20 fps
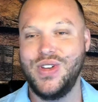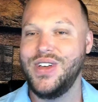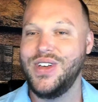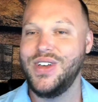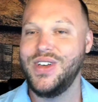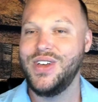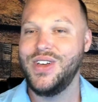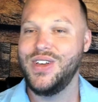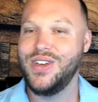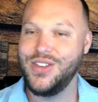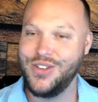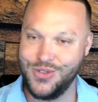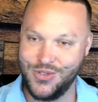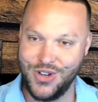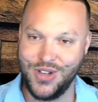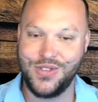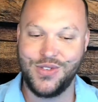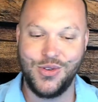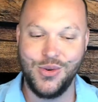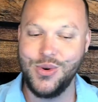just too
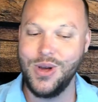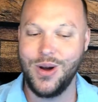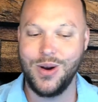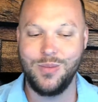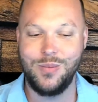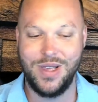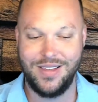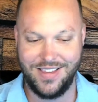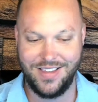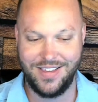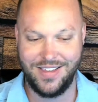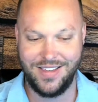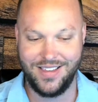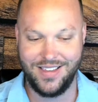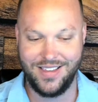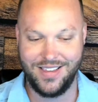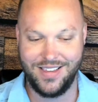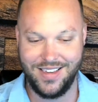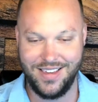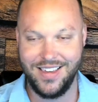darn busy.
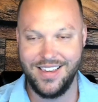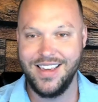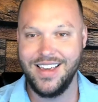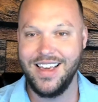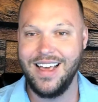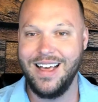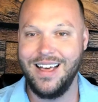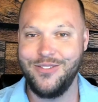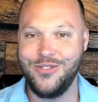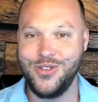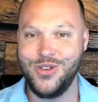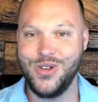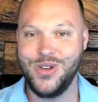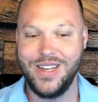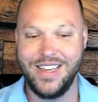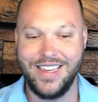Have a good night, y'all.